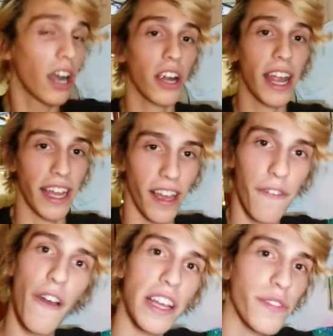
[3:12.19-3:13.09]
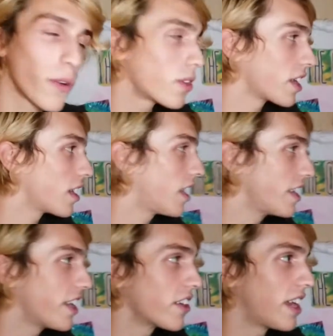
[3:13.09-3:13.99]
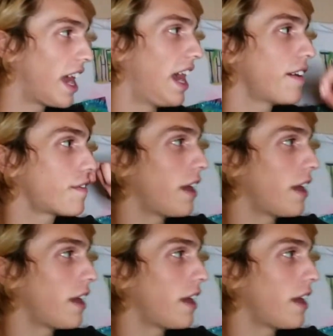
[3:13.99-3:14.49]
Alright, fast forward a, a year and a half,